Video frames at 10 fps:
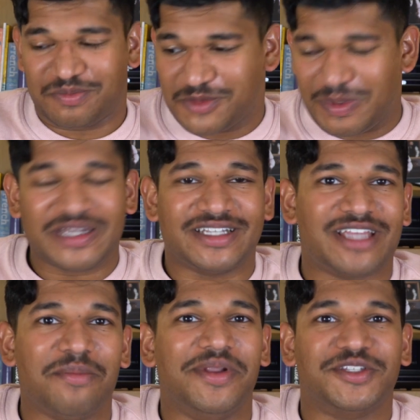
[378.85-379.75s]
Spending
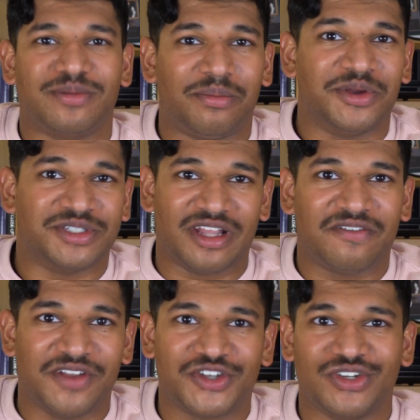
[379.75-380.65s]
10 minutes to memorize a
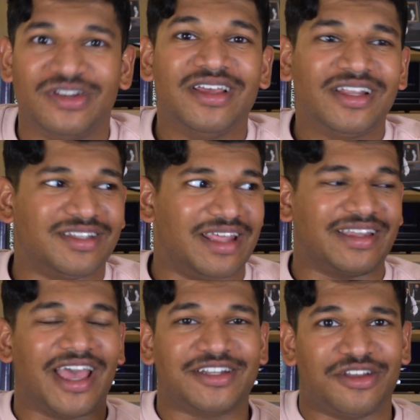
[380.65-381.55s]
definition to then
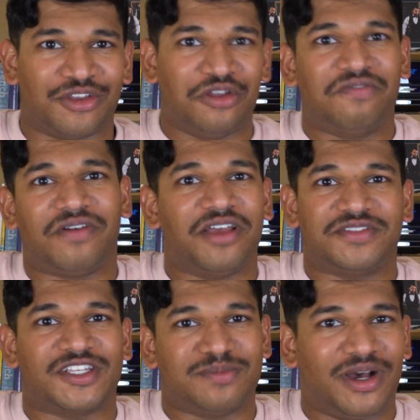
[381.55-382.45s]
get a good 5
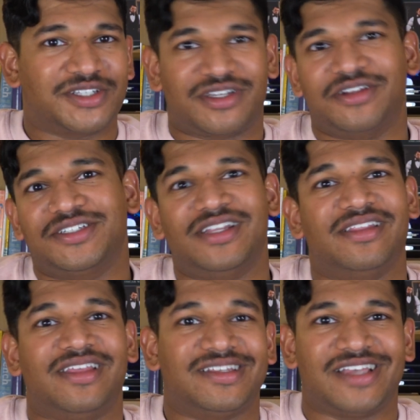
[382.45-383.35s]
6 marks guaranteed in
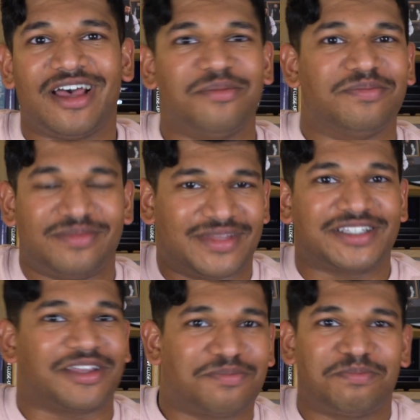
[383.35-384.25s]
the exam,
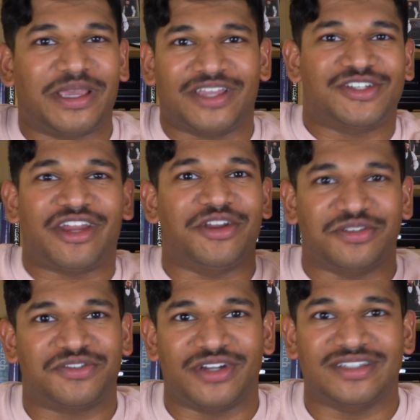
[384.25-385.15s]
that's like picking cherries
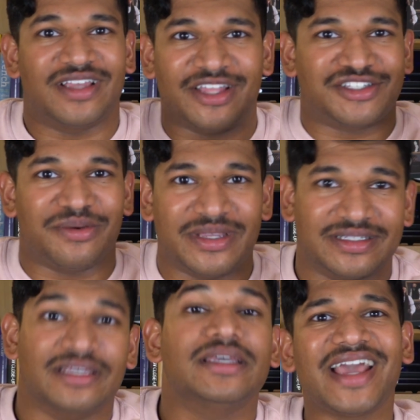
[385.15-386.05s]
off trees. It's so
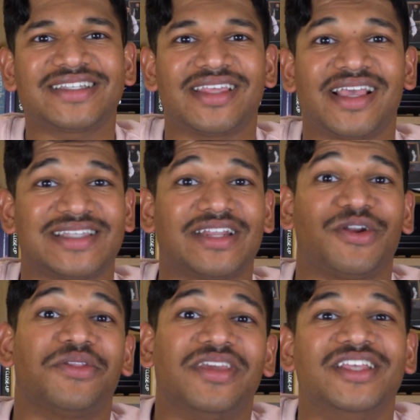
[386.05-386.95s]
easy. Next thing is that a
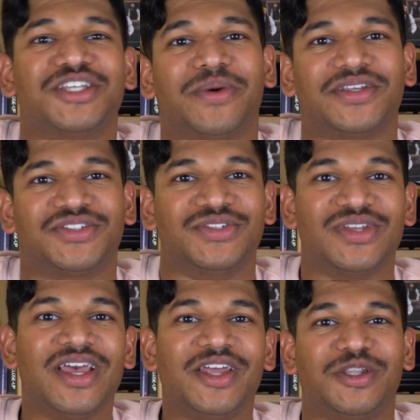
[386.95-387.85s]
lot of the easy questions
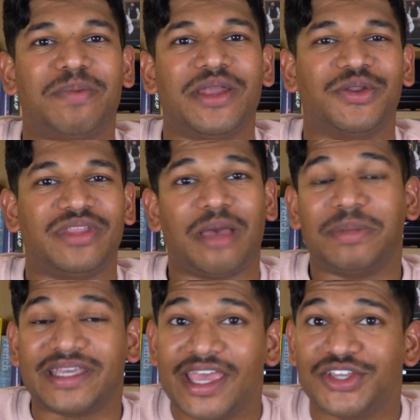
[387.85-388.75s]
depend on the
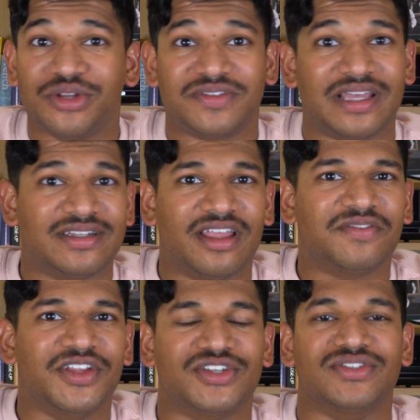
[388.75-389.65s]
application of certain
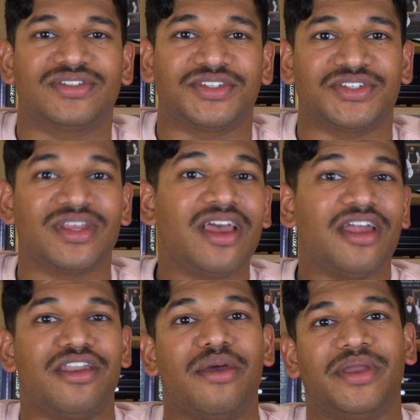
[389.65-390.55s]
definitions, such as
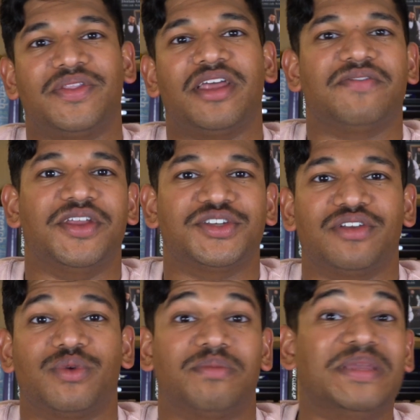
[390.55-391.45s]
knowing the definition
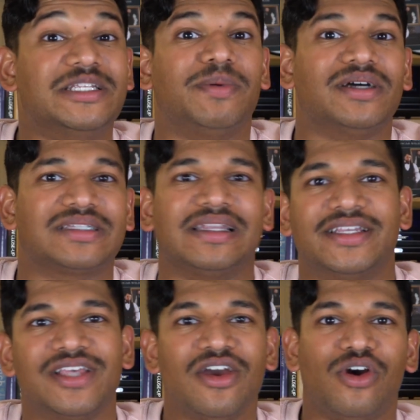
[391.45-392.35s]
of what a beta particle
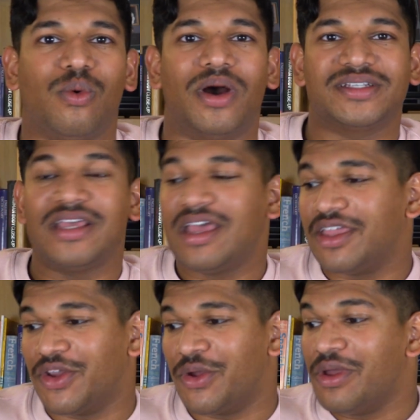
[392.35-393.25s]
is or what,
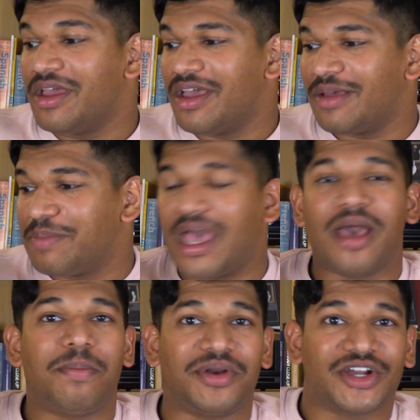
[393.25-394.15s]
you know,
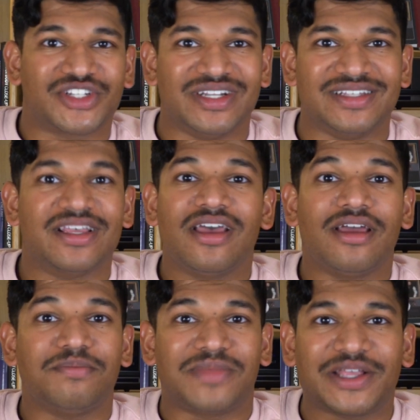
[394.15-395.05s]
pair production is,
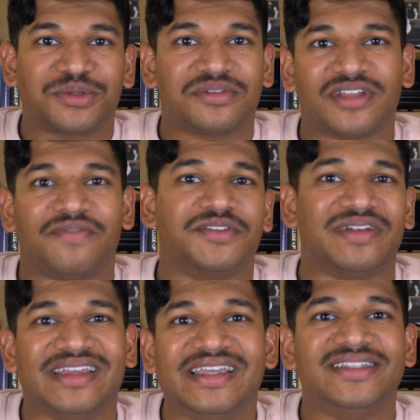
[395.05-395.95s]
that sort of stuff is
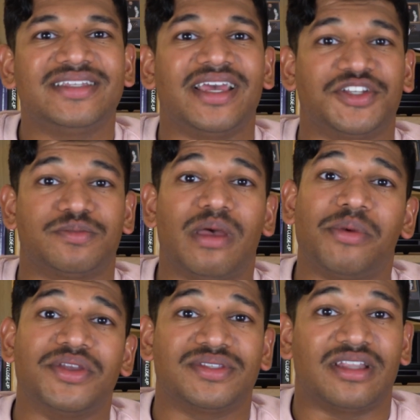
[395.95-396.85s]
very easy, and just
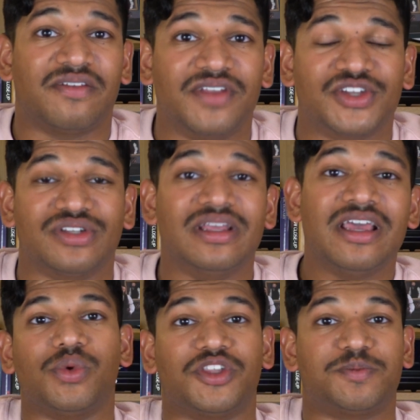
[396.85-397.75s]
memorizing the definition
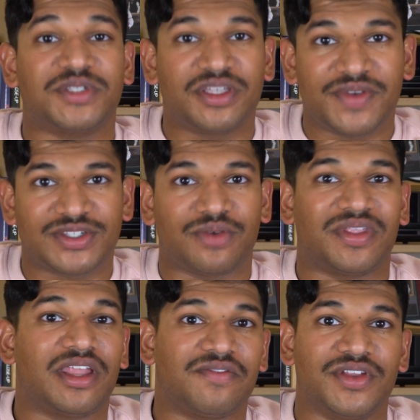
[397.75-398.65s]
with the specifics of
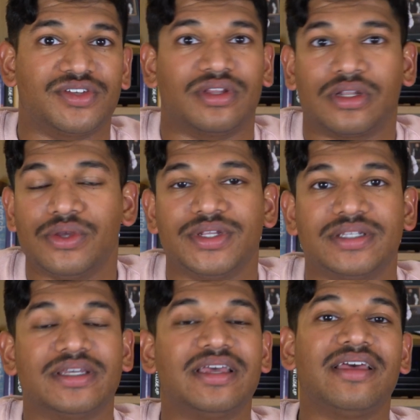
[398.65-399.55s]
the definition
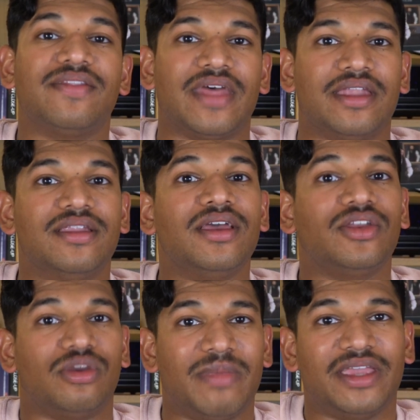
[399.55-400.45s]
included, then
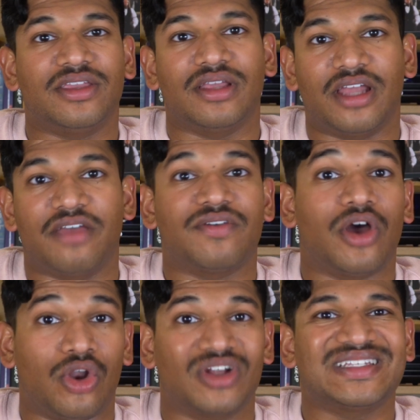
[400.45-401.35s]
you're making your life
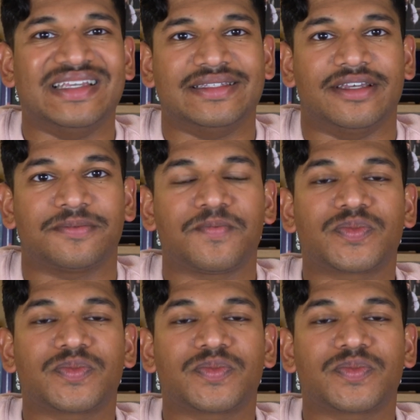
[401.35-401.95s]
a lot easier.